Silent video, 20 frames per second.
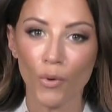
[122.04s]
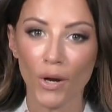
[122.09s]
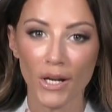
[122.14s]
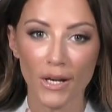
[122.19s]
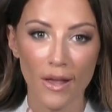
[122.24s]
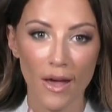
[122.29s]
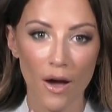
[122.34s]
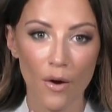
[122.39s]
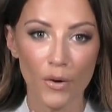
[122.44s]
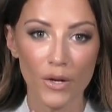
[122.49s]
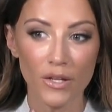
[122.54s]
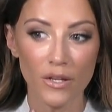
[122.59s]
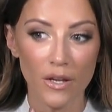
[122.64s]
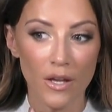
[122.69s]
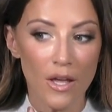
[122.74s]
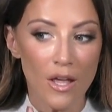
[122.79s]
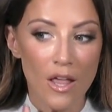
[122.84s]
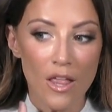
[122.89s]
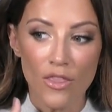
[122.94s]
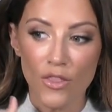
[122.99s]
right now. And
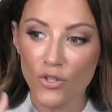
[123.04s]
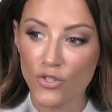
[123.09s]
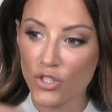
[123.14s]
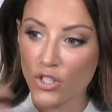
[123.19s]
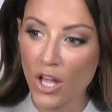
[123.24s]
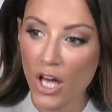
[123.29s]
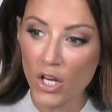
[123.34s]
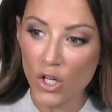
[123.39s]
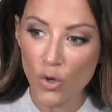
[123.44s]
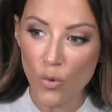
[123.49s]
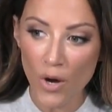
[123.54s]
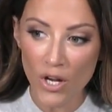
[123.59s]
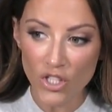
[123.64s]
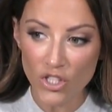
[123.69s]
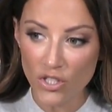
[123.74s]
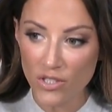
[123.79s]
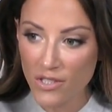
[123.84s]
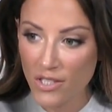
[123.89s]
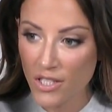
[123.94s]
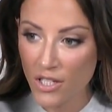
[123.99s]
there's a lot of
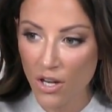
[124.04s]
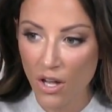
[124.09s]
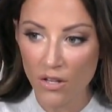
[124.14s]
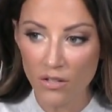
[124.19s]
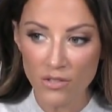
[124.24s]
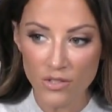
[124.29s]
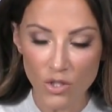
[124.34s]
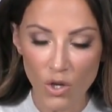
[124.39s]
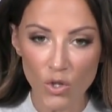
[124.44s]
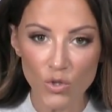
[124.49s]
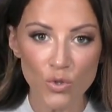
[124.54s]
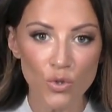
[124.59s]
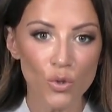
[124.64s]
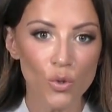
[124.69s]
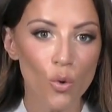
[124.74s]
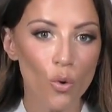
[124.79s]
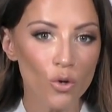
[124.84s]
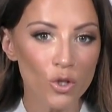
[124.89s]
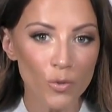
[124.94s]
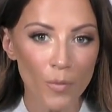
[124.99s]
questions, and it all starts with their
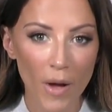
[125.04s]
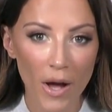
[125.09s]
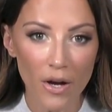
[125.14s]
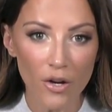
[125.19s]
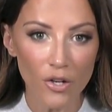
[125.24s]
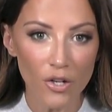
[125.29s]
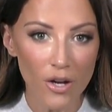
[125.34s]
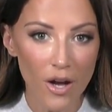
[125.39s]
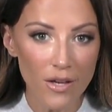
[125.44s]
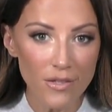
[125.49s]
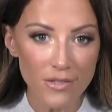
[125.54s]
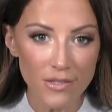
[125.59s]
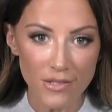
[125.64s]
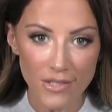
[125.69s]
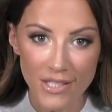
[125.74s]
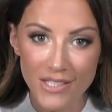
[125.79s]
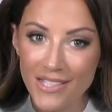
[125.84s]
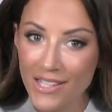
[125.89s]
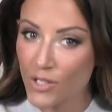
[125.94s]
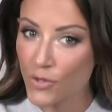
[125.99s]
quarterback, Kirk
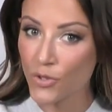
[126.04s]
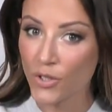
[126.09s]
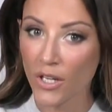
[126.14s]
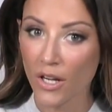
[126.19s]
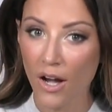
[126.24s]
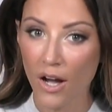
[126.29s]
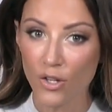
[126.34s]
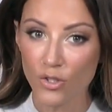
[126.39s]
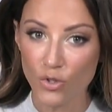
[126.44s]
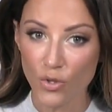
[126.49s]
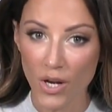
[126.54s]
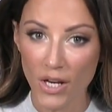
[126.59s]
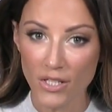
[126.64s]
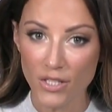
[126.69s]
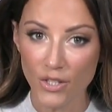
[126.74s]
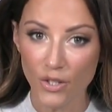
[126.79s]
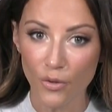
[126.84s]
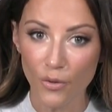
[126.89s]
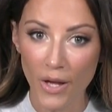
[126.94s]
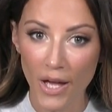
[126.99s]
Cousins. He's entering a contract
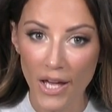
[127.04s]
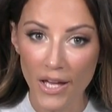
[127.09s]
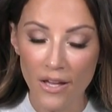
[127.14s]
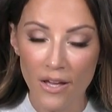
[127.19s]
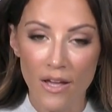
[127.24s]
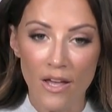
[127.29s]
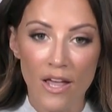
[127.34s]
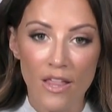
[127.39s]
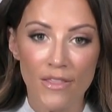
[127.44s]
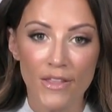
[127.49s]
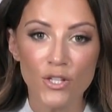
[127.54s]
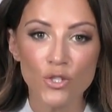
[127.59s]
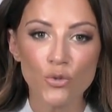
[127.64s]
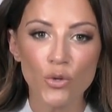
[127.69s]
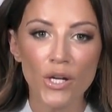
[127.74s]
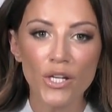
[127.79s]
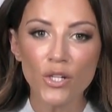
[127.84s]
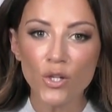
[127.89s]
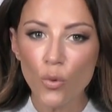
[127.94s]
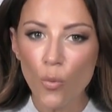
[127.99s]
year, okay? They
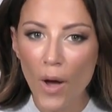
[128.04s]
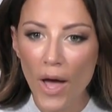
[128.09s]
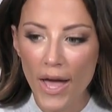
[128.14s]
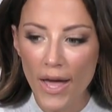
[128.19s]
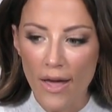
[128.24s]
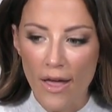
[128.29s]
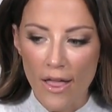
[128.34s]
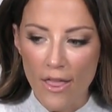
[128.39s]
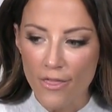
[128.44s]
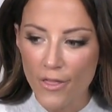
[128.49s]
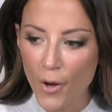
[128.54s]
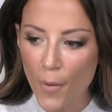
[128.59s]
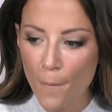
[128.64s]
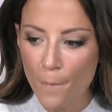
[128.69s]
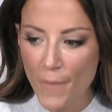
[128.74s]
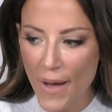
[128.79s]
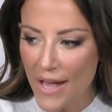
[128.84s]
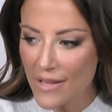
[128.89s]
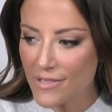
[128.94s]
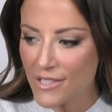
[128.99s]
traded away their
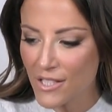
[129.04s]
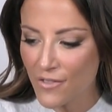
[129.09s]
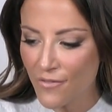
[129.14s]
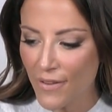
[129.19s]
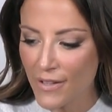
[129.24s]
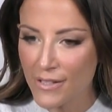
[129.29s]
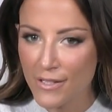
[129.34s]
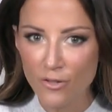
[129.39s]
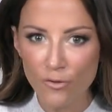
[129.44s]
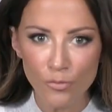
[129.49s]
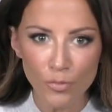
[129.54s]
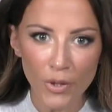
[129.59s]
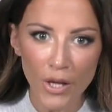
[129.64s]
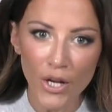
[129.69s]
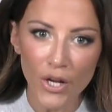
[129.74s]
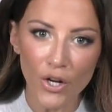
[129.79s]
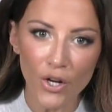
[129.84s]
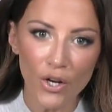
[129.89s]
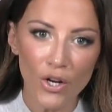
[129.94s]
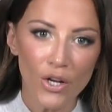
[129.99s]
best defensive
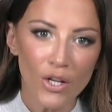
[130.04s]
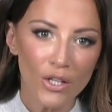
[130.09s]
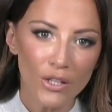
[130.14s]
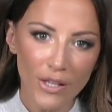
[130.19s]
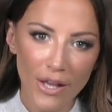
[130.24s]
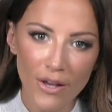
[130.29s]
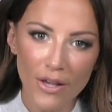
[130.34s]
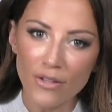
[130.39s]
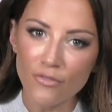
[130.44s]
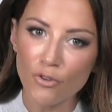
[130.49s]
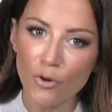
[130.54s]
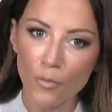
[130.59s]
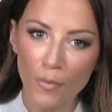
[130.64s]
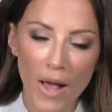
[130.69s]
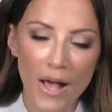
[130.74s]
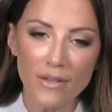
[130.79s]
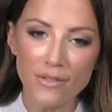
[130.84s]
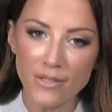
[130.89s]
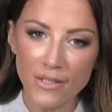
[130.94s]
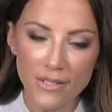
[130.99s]
player from
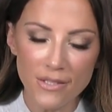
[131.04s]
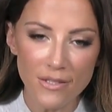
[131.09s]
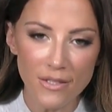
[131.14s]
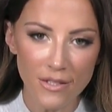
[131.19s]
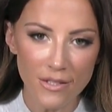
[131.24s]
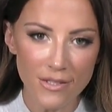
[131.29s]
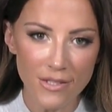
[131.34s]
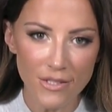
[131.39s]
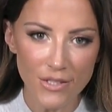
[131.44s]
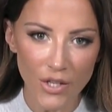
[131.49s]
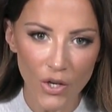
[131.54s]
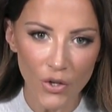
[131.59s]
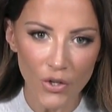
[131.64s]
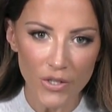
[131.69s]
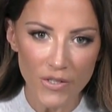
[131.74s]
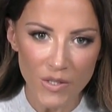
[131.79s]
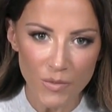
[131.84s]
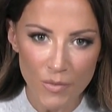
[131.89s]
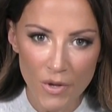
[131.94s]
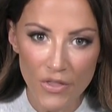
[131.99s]
last season in
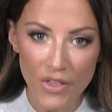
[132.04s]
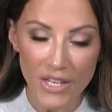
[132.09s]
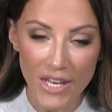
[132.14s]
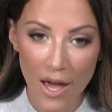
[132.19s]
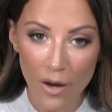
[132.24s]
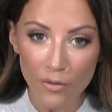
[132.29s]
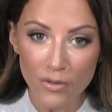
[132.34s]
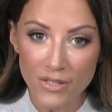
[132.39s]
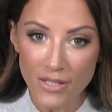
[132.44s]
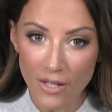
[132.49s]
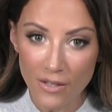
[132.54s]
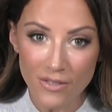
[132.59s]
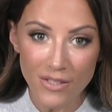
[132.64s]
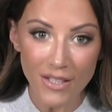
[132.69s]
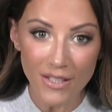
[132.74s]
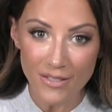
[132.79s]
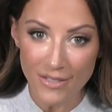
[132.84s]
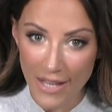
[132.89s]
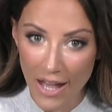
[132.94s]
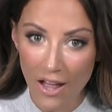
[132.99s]
Za'Darius Smith, and now it sounds
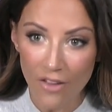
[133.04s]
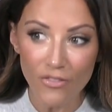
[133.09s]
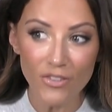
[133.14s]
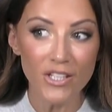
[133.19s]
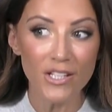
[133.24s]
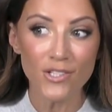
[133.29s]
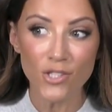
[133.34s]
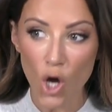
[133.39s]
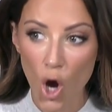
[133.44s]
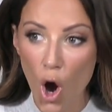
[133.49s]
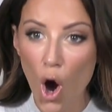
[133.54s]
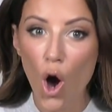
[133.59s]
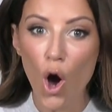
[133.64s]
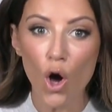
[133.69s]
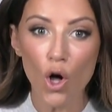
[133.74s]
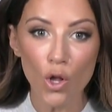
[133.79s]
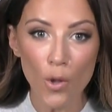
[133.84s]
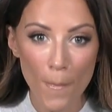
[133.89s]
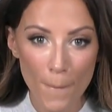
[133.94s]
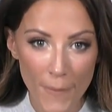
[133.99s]
like Dalvin is
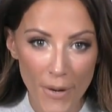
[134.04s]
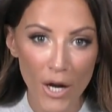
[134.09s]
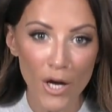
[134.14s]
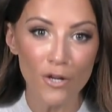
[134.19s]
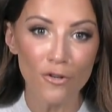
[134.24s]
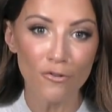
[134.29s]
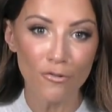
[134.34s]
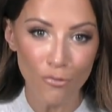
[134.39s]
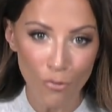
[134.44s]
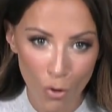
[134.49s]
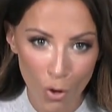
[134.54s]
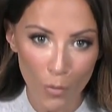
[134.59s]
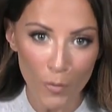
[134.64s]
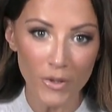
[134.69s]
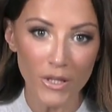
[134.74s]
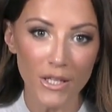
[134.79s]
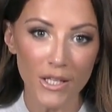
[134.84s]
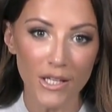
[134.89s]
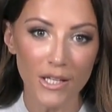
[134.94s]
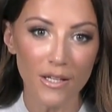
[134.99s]
all but
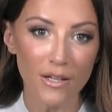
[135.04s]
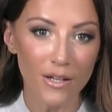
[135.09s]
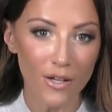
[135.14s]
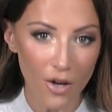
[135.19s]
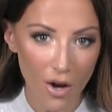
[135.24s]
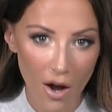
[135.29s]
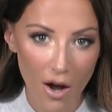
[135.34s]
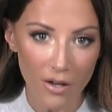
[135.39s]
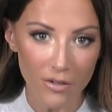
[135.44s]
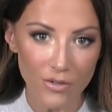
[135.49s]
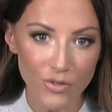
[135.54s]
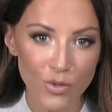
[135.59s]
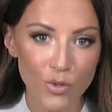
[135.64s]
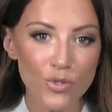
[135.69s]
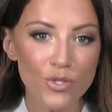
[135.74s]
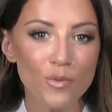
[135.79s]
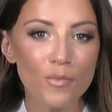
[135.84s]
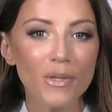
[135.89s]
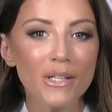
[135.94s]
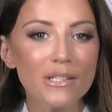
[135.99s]
formally gone. So
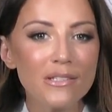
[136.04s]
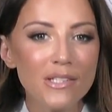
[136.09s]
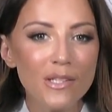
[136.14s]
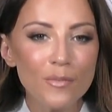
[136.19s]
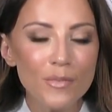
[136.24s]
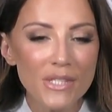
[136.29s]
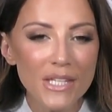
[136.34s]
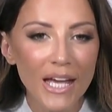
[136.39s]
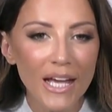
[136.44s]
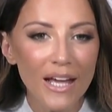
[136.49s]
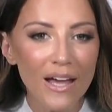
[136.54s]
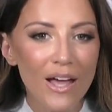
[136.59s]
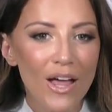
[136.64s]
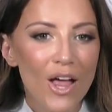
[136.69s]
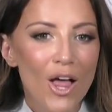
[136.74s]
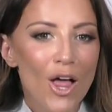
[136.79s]
to me, it seems like